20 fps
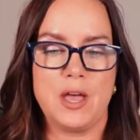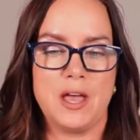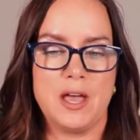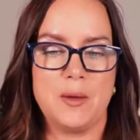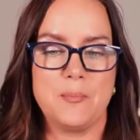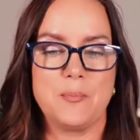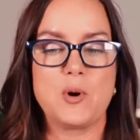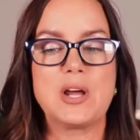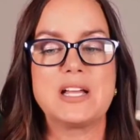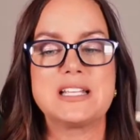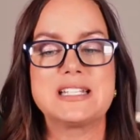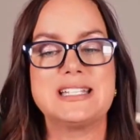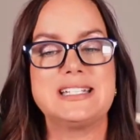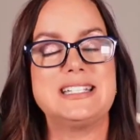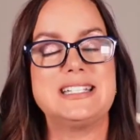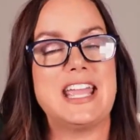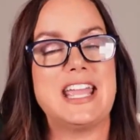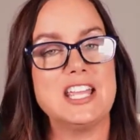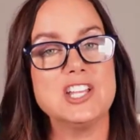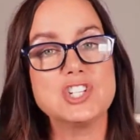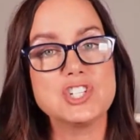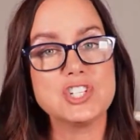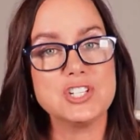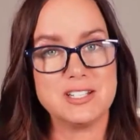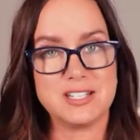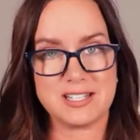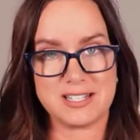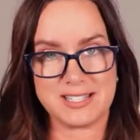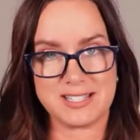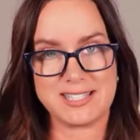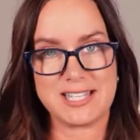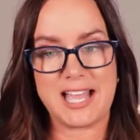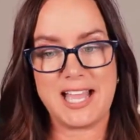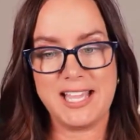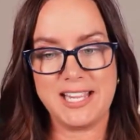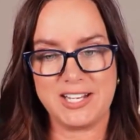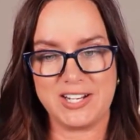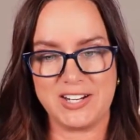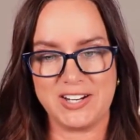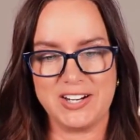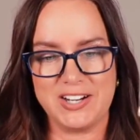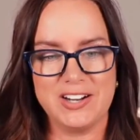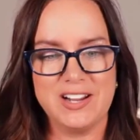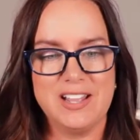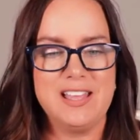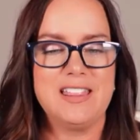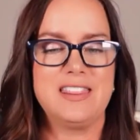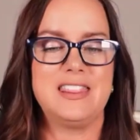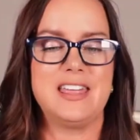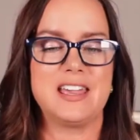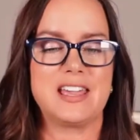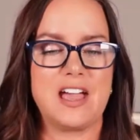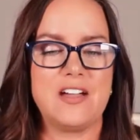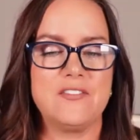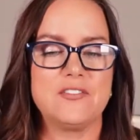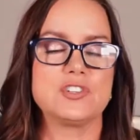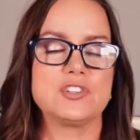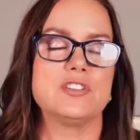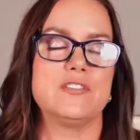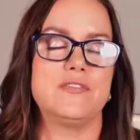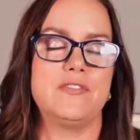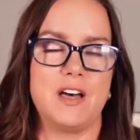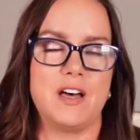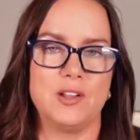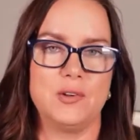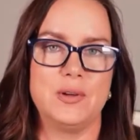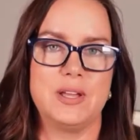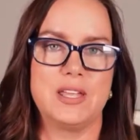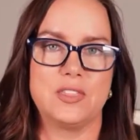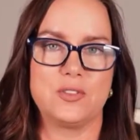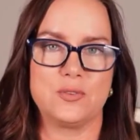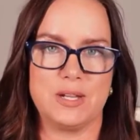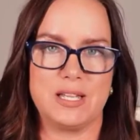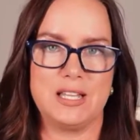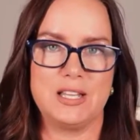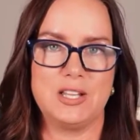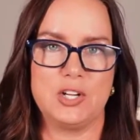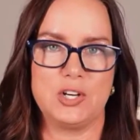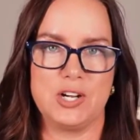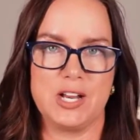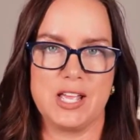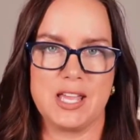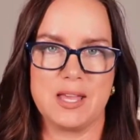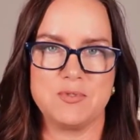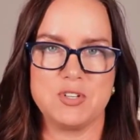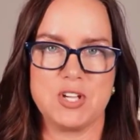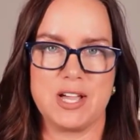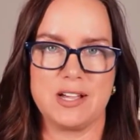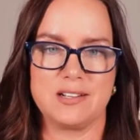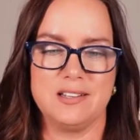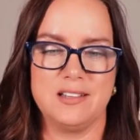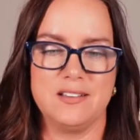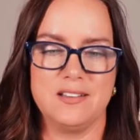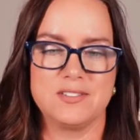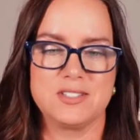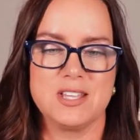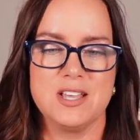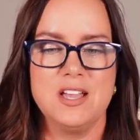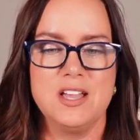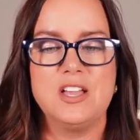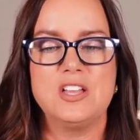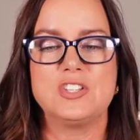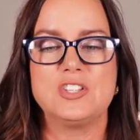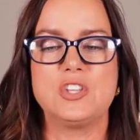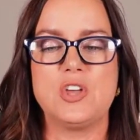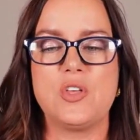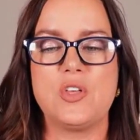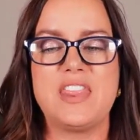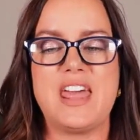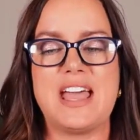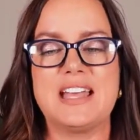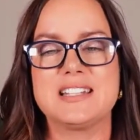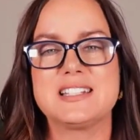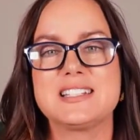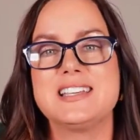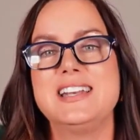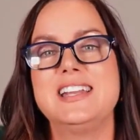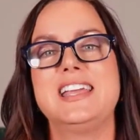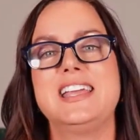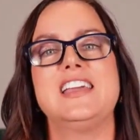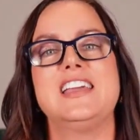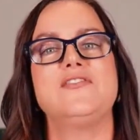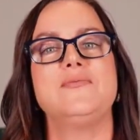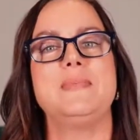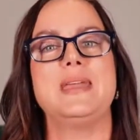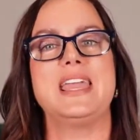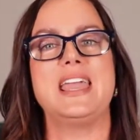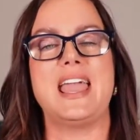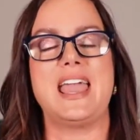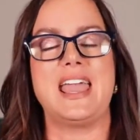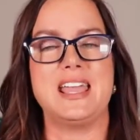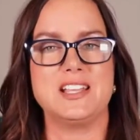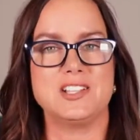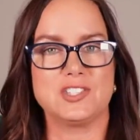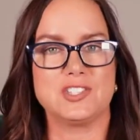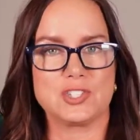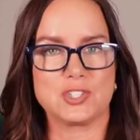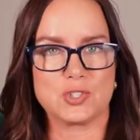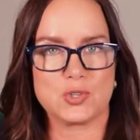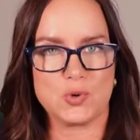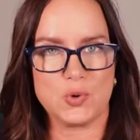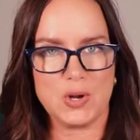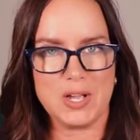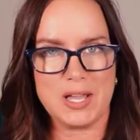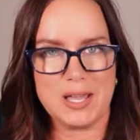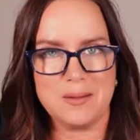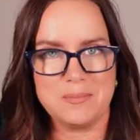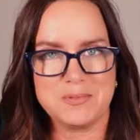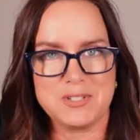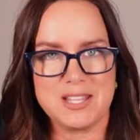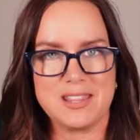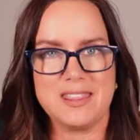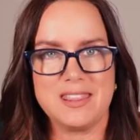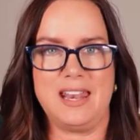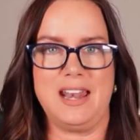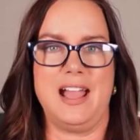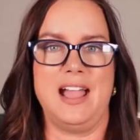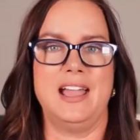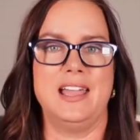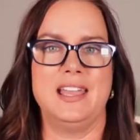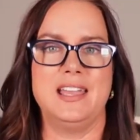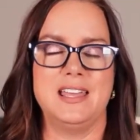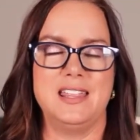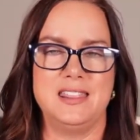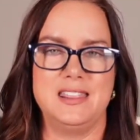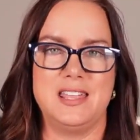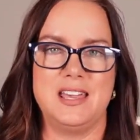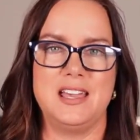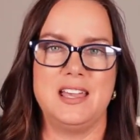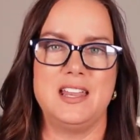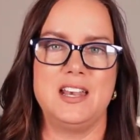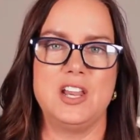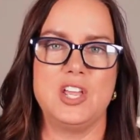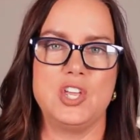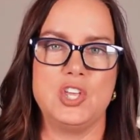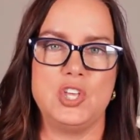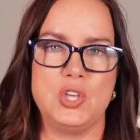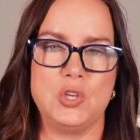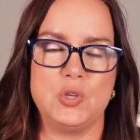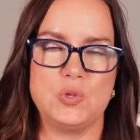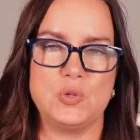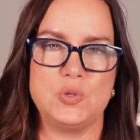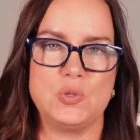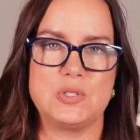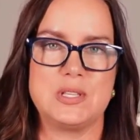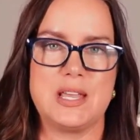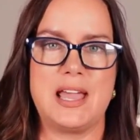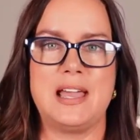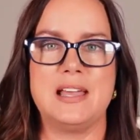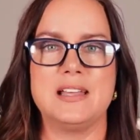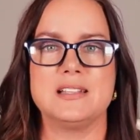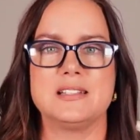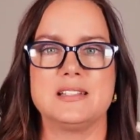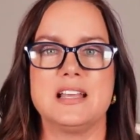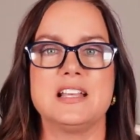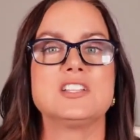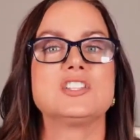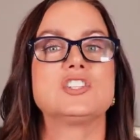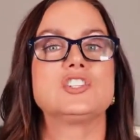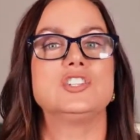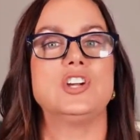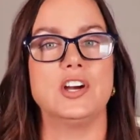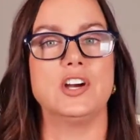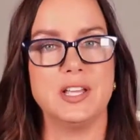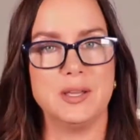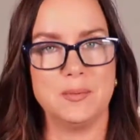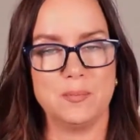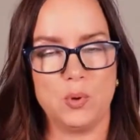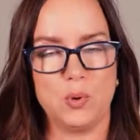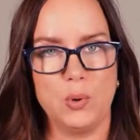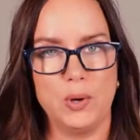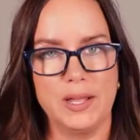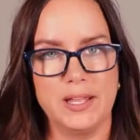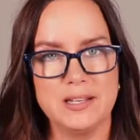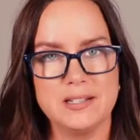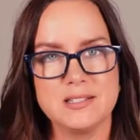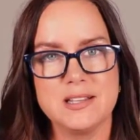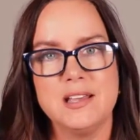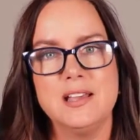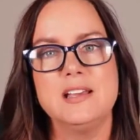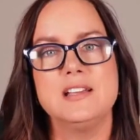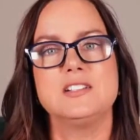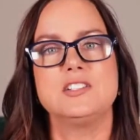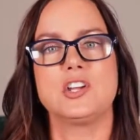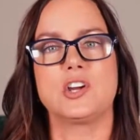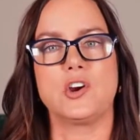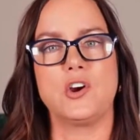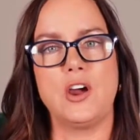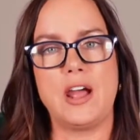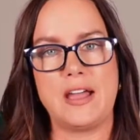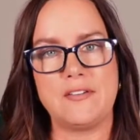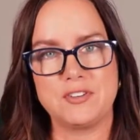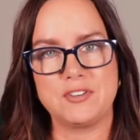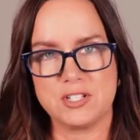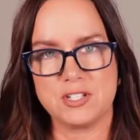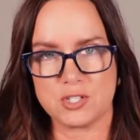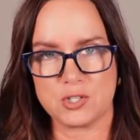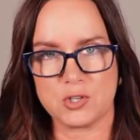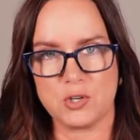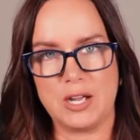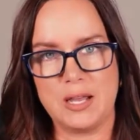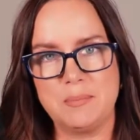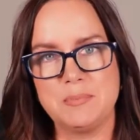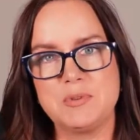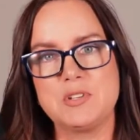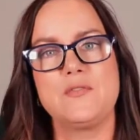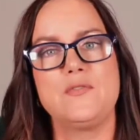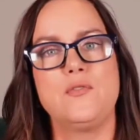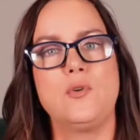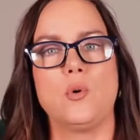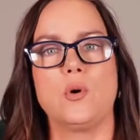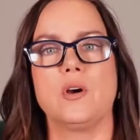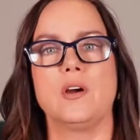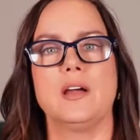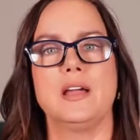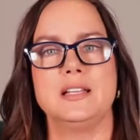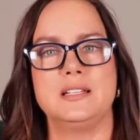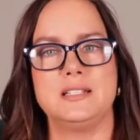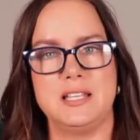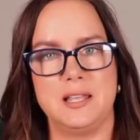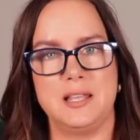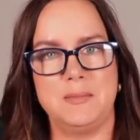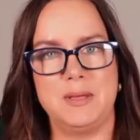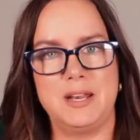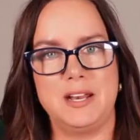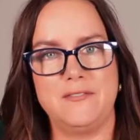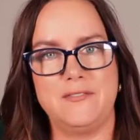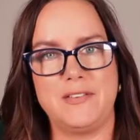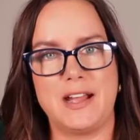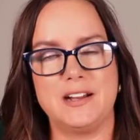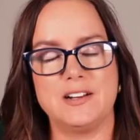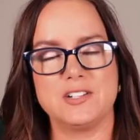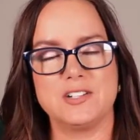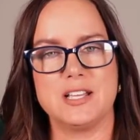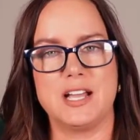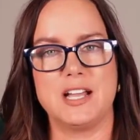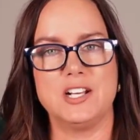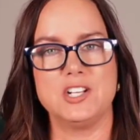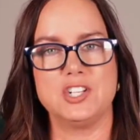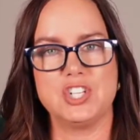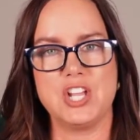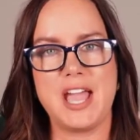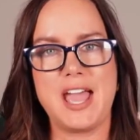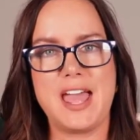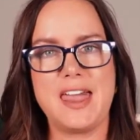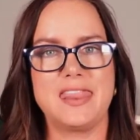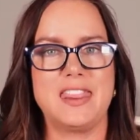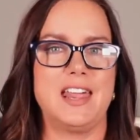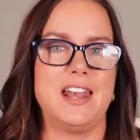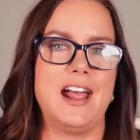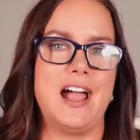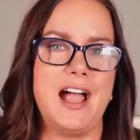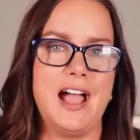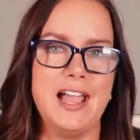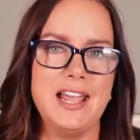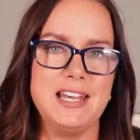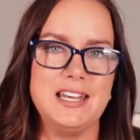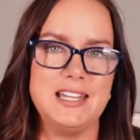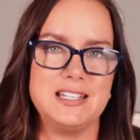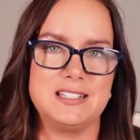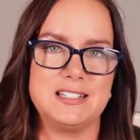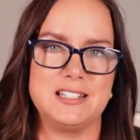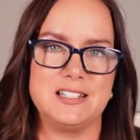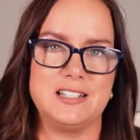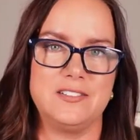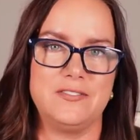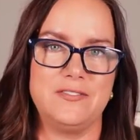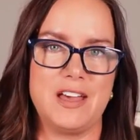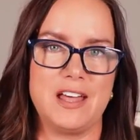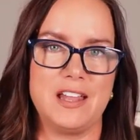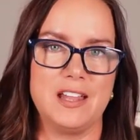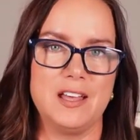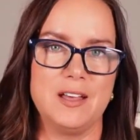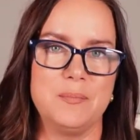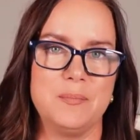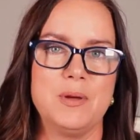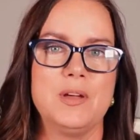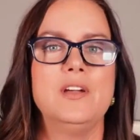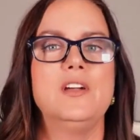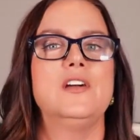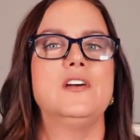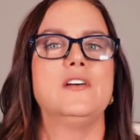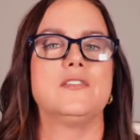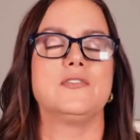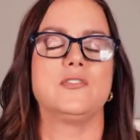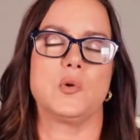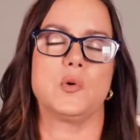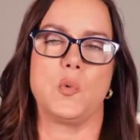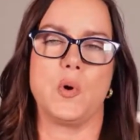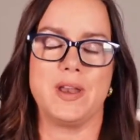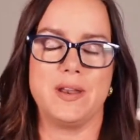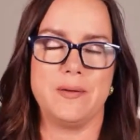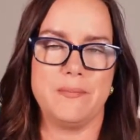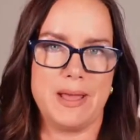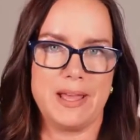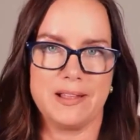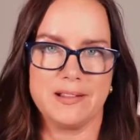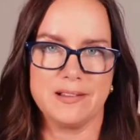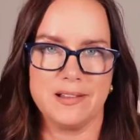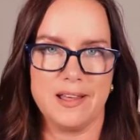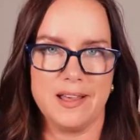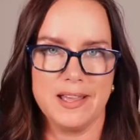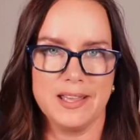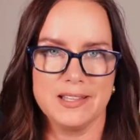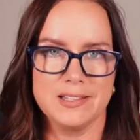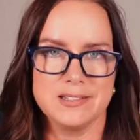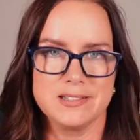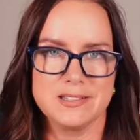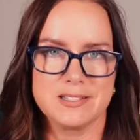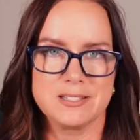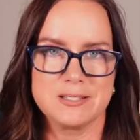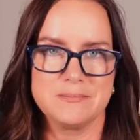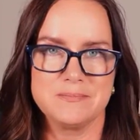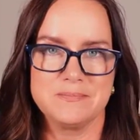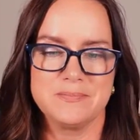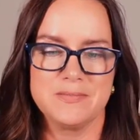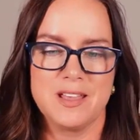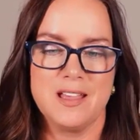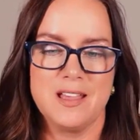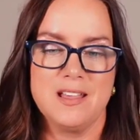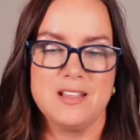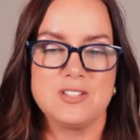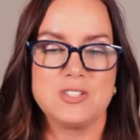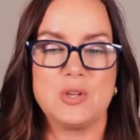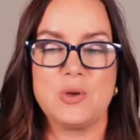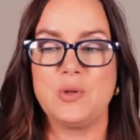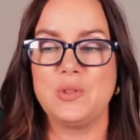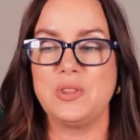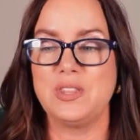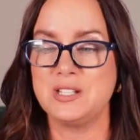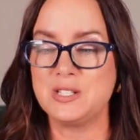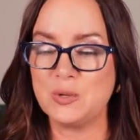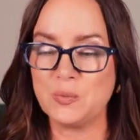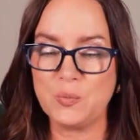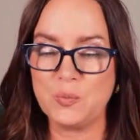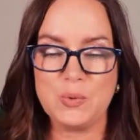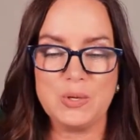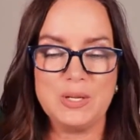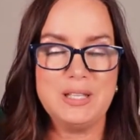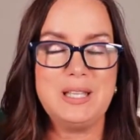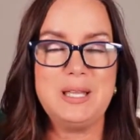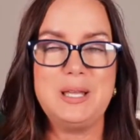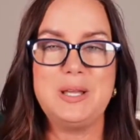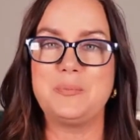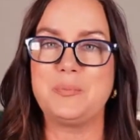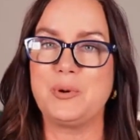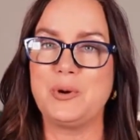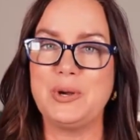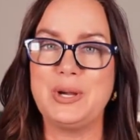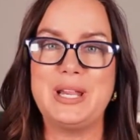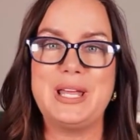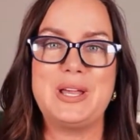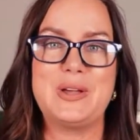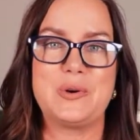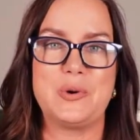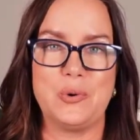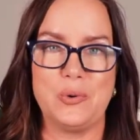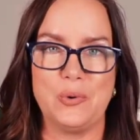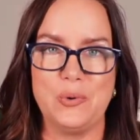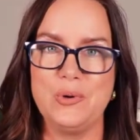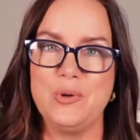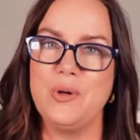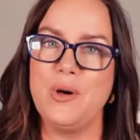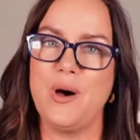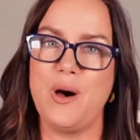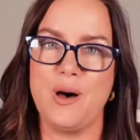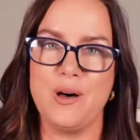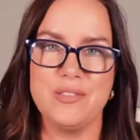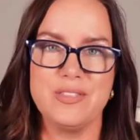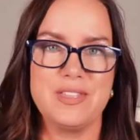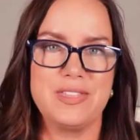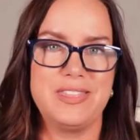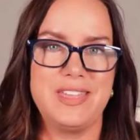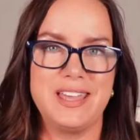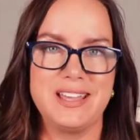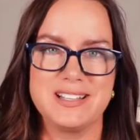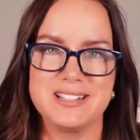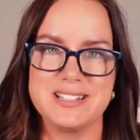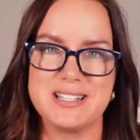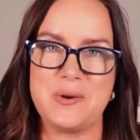presentation designer that covers the following three learning objectives. So that's going to give me a script that I can then use as a starting point to craft a script for a 10-minute fireside chat that I need to develop for one of my clients. So it's a really pretty cool, all the things that